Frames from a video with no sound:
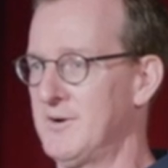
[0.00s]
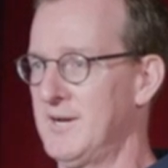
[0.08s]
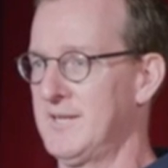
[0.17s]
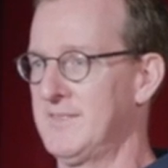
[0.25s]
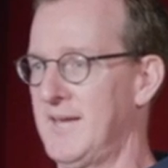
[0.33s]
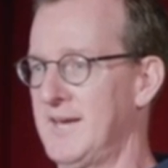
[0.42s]
or
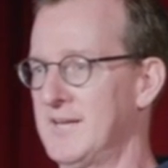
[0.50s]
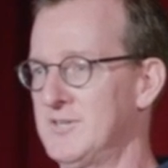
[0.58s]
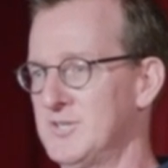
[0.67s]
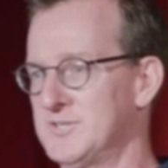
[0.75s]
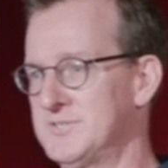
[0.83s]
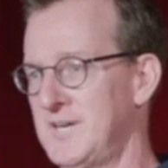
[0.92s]
anything. It
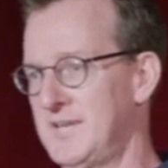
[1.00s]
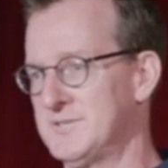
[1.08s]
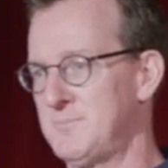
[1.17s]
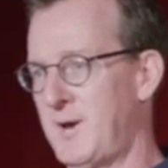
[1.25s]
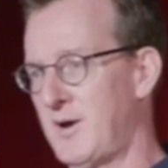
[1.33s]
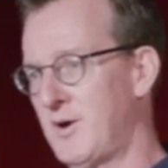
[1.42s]
just
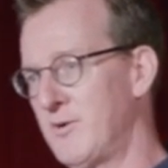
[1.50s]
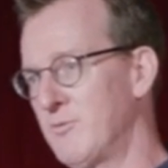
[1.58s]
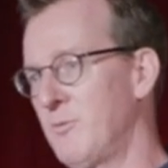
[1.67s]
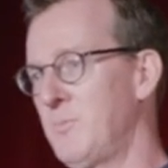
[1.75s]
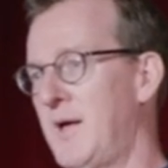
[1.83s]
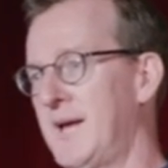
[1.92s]
sends my
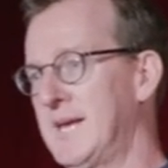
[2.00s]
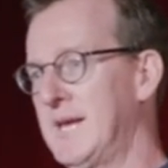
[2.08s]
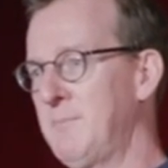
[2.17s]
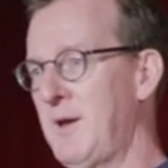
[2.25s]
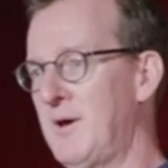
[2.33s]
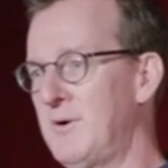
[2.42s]
auto-reply
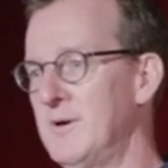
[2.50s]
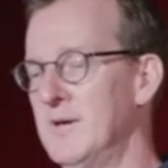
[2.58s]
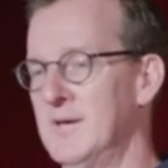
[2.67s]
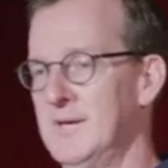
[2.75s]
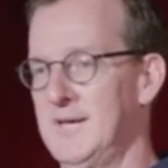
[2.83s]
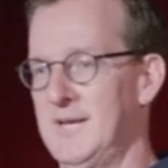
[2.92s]
email.
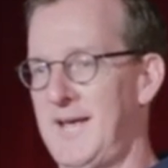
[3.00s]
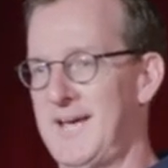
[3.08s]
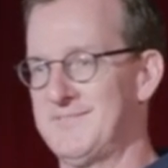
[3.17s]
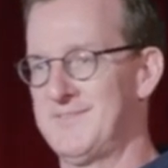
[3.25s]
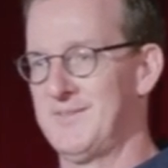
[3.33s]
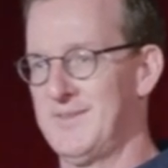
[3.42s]
It
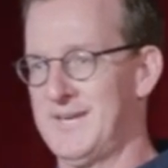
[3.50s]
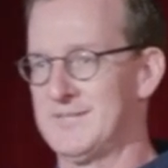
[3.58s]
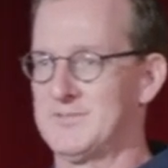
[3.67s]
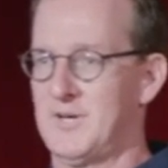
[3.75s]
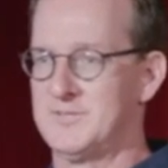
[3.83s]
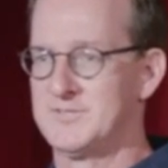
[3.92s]
has the
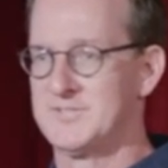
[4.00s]
links on